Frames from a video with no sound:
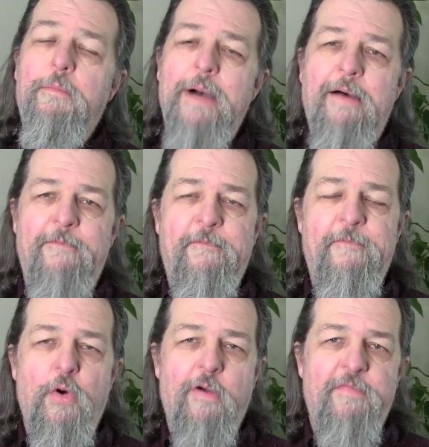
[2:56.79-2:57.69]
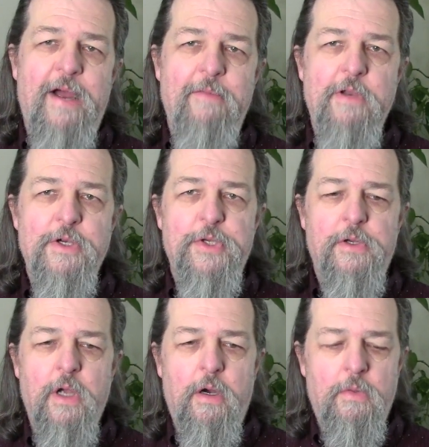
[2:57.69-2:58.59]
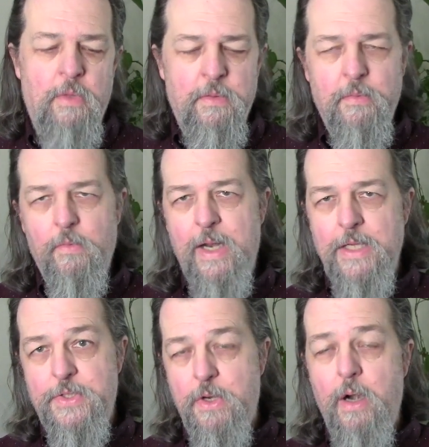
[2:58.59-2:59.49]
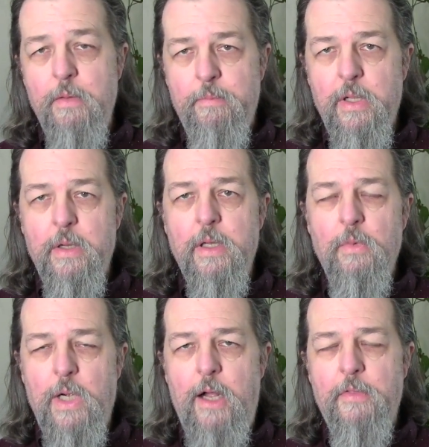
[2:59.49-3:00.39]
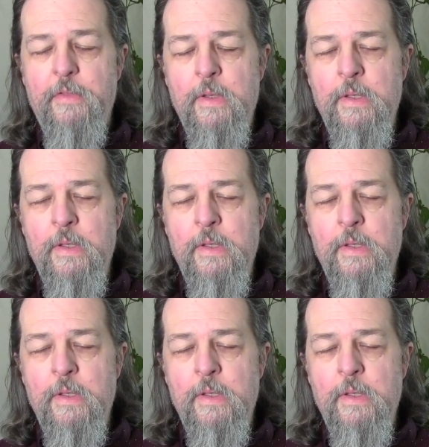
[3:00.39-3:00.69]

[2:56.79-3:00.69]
about four or five years ago when I started building wealth.